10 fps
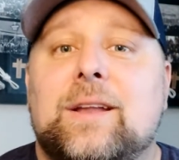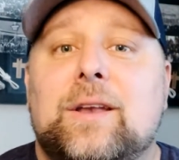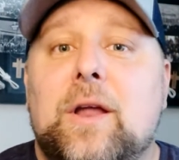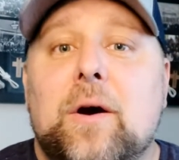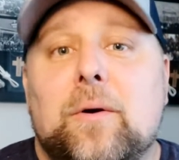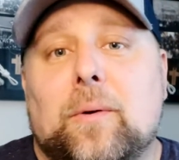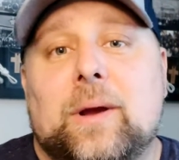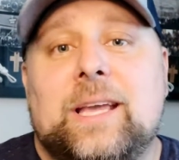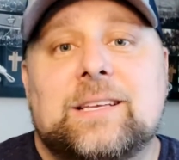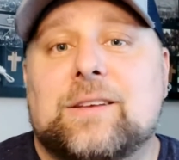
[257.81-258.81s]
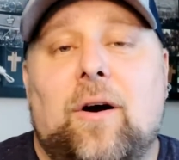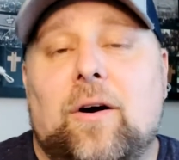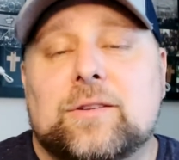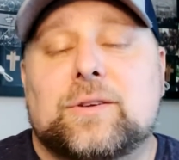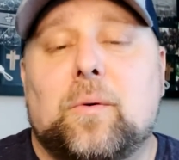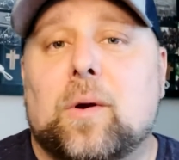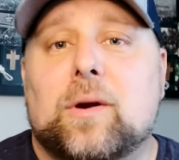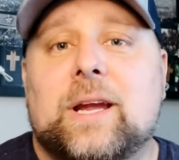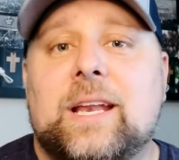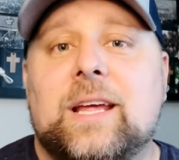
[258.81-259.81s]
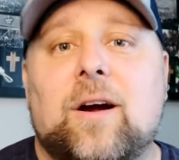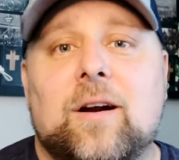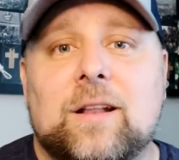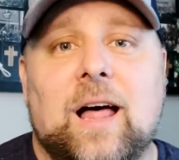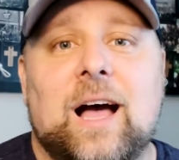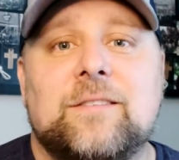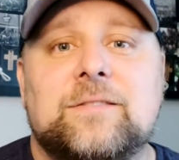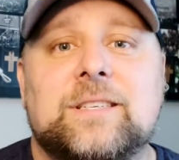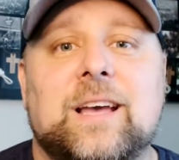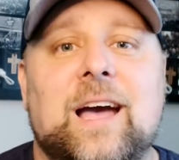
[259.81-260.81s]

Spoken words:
know he's also working in our lives.